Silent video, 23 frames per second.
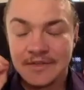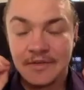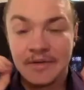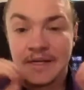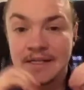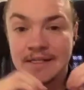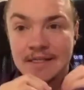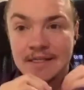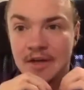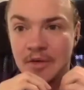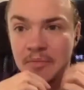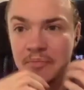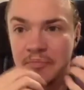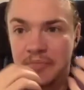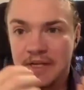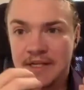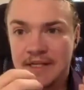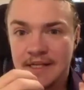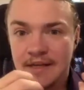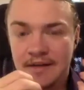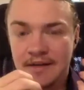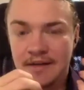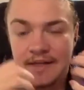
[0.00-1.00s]
is
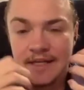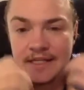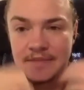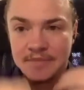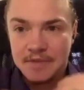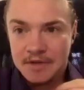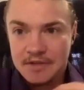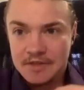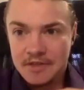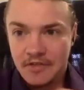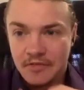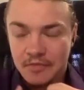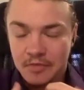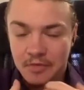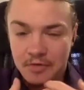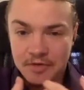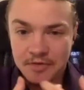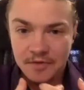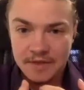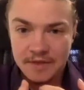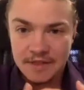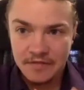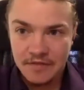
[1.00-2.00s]
completely an experience of
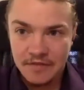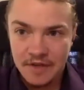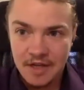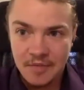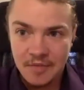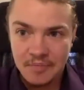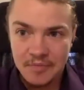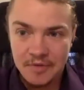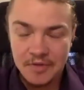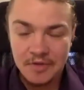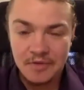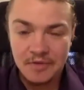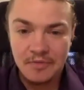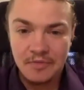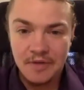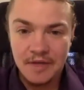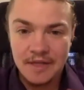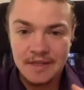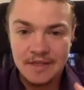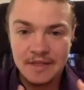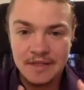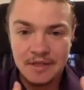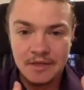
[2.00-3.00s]
personal development
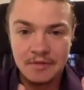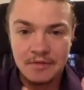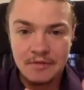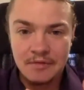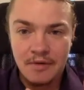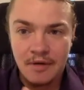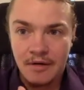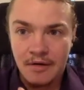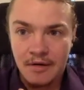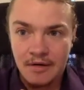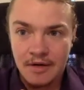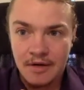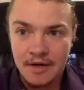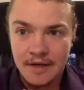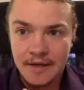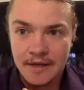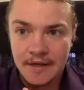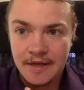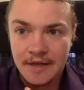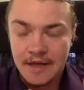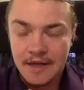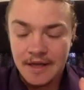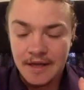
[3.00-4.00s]
when you are
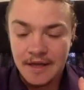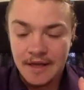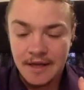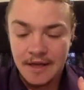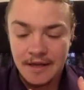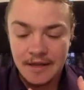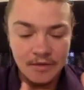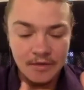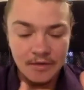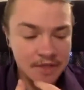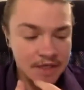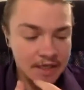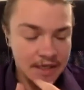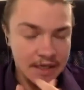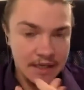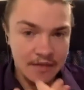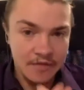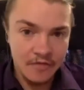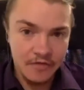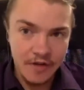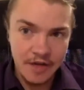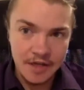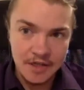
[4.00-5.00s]
looking
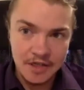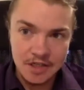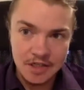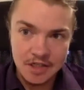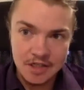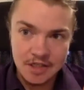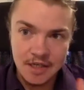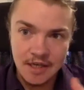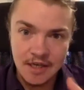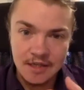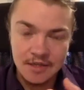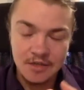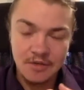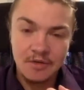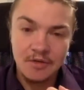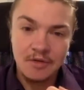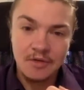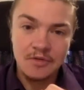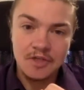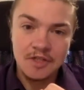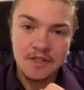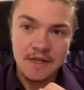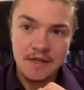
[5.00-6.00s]
at French, and your
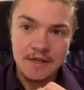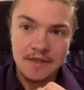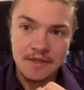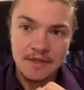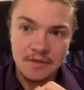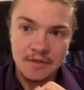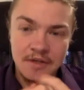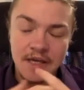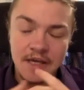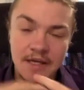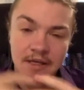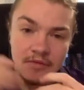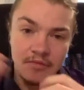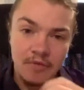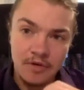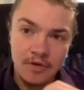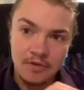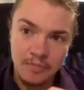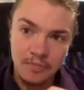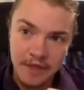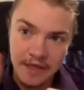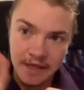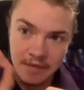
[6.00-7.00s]
coach tells you, okay, you
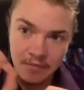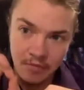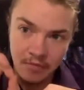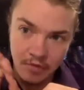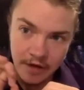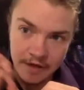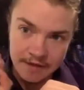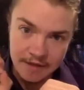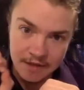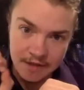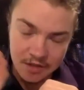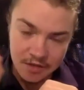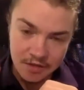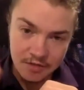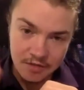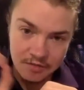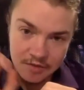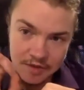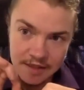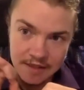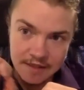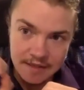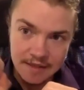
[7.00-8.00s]
want to pay more attention to
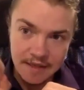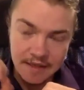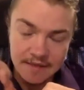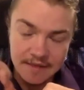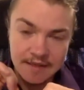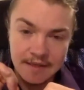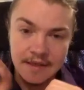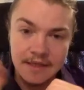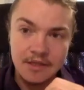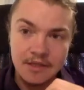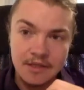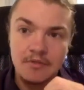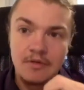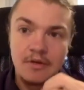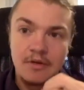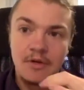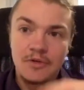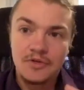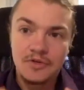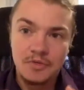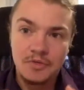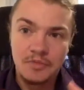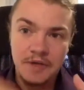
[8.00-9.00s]
details, and then you
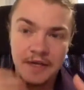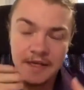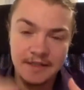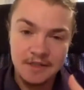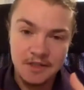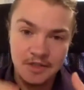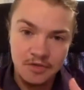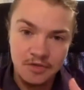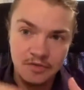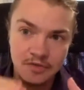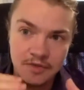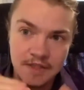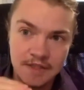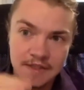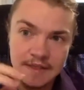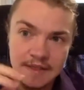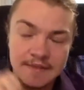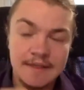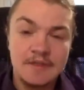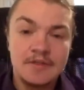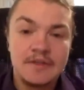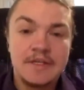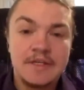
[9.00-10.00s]
learn to pay attention to
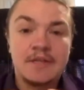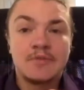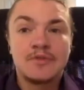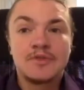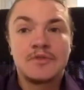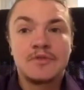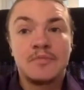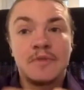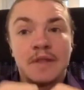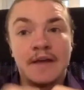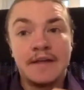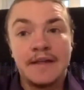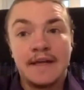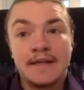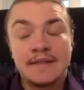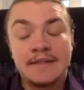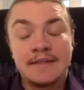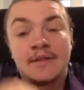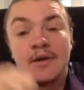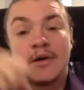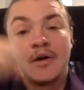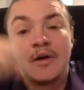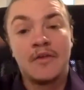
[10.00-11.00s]
details, and you can also apply that
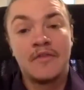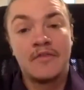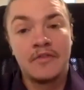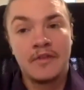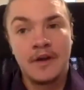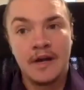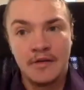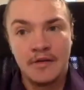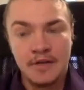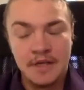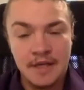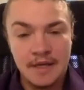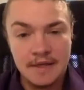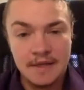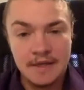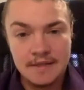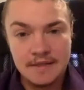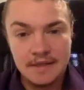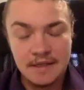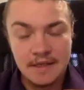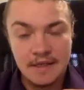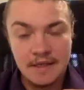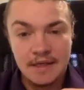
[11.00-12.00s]
in other
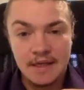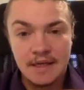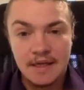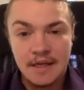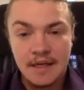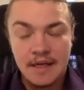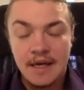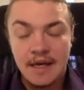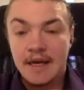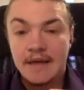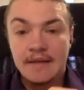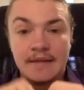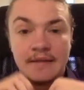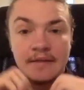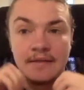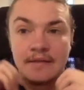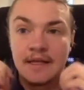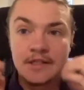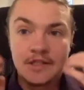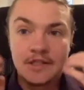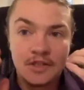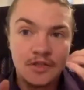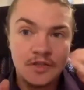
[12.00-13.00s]
areas. And
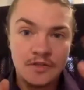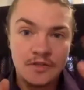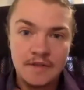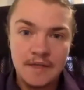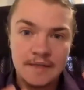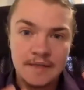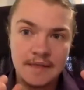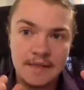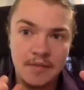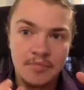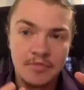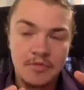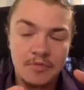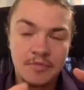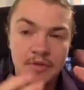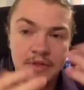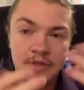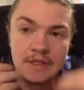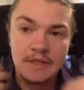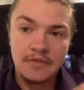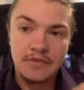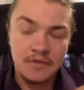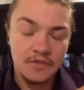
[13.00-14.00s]
that's just an example.
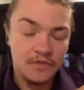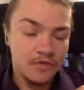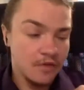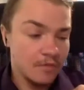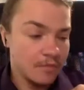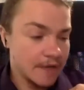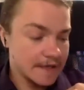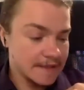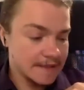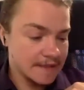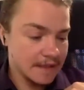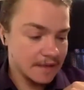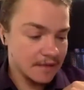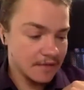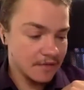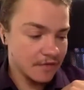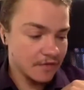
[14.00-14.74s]
But even for myself,